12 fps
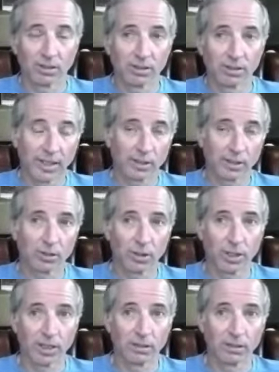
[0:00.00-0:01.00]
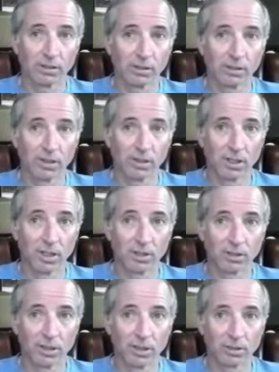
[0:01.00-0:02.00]
actually
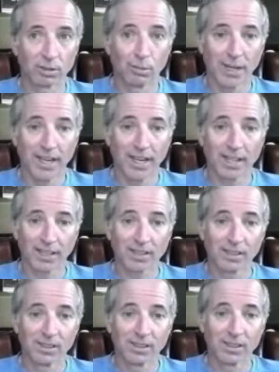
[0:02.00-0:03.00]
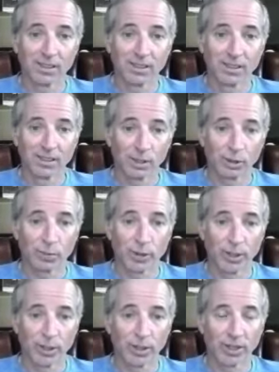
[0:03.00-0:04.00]
a traumatic
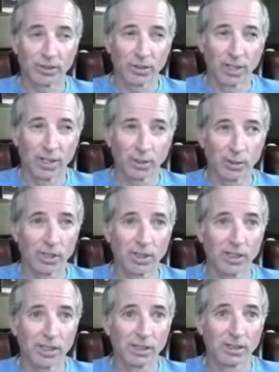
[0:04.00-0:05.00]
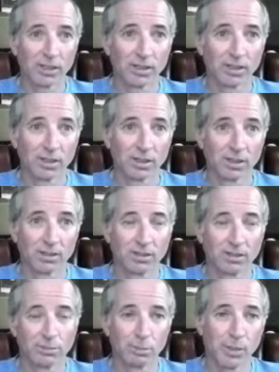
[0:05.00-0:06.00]
experience that I really
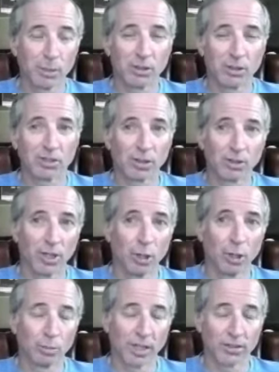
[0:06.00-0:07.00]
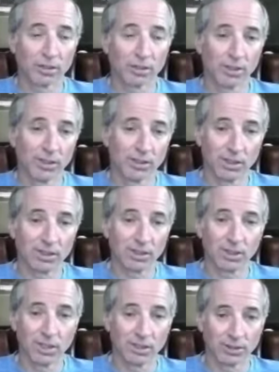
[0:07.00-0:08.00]
maybe still don't, but I certainly
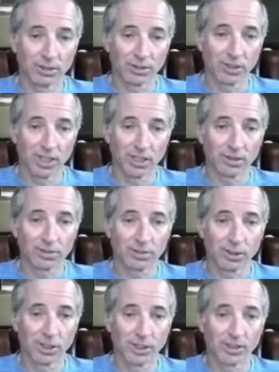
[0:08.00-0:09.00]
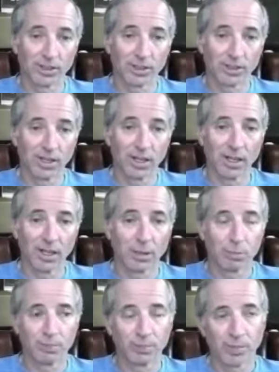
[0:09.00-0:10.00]
didn't understand it fully at the
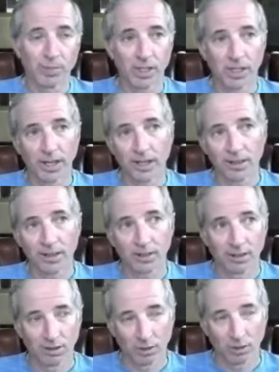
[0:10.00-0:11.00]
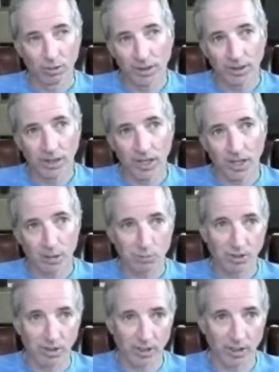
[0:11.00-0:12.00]
time. And I only
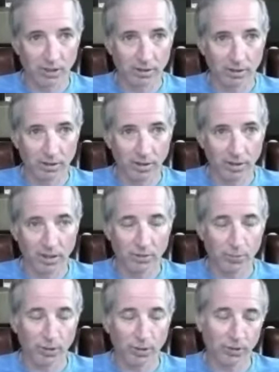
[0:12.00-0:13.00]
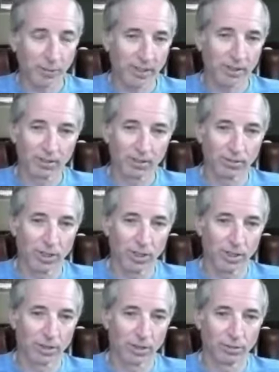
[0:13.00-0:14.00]
came to have a perspective
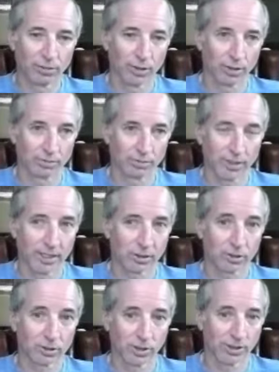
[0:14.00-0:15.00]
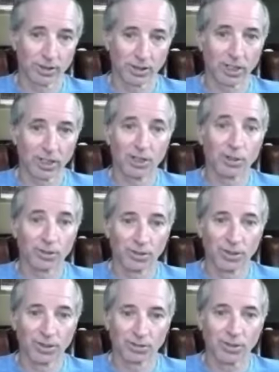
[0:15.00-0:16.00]
on it over actually the
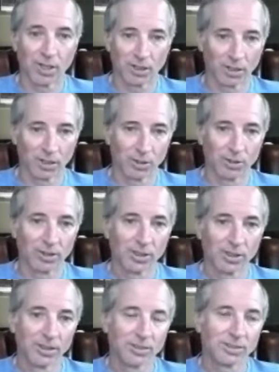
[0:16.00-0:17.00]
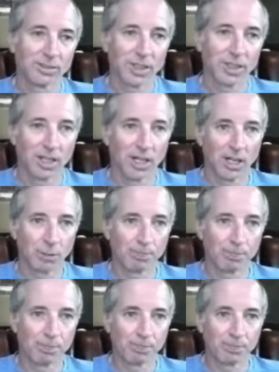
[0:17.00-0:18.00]
years that followed.
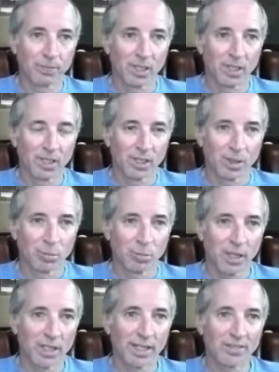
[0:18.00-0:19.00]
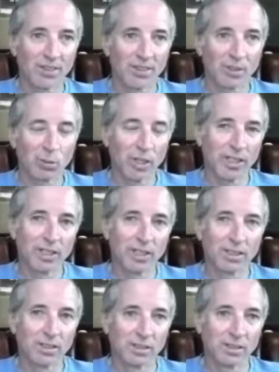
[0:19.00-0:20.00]
But I think what
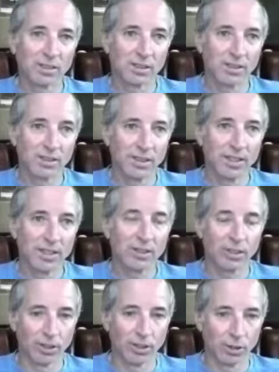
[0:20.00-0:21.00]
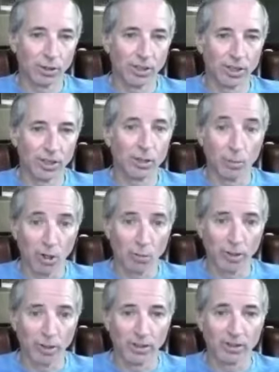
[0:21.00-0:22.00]
it did do in the
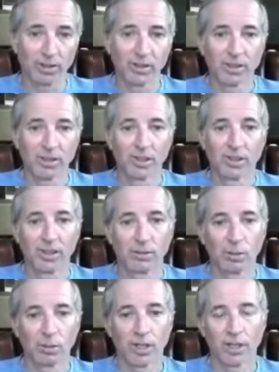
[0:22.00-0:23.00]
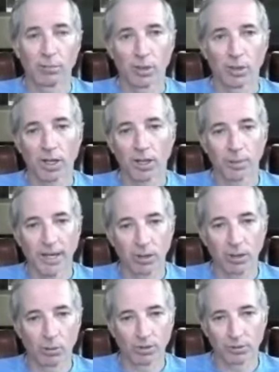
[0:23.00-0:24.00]
moment, and what it brought
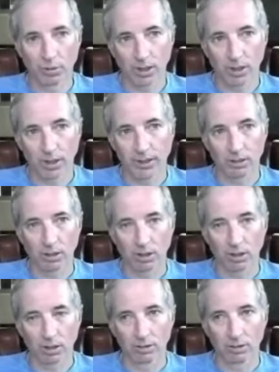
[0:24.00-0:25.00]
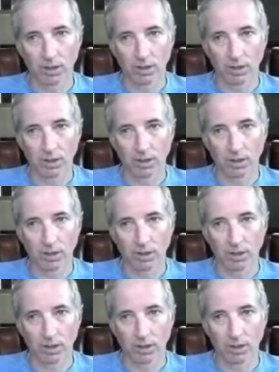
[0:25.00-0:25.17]
about, was what I call